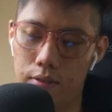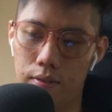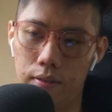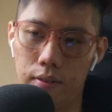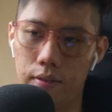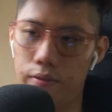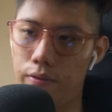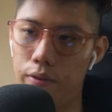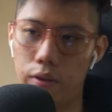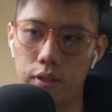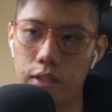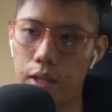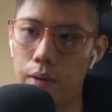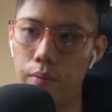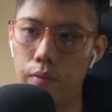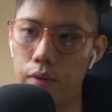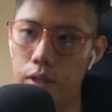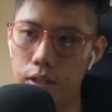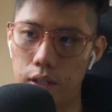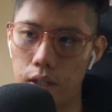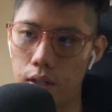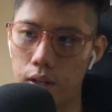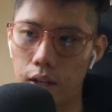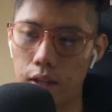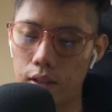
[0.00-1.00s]
For some
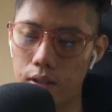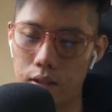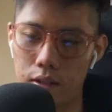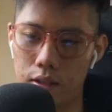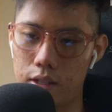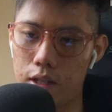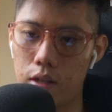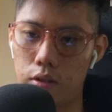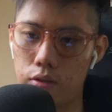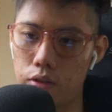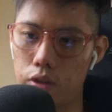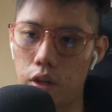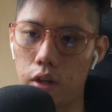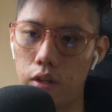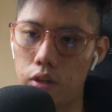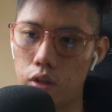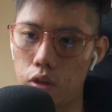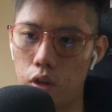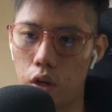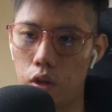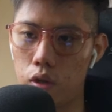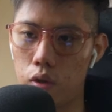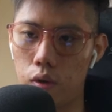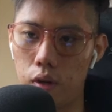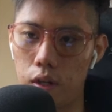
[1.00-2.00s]
reason, like sales not,
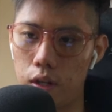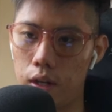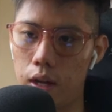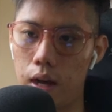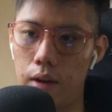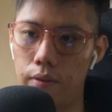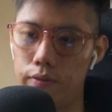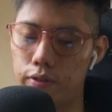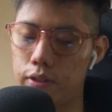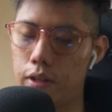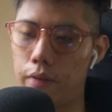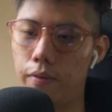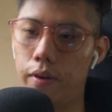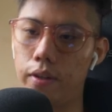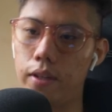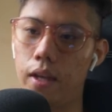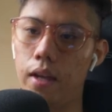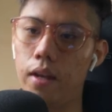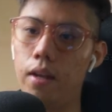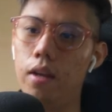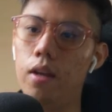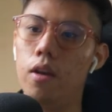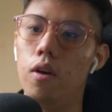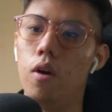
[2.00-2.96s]
not good enough, stuff like that.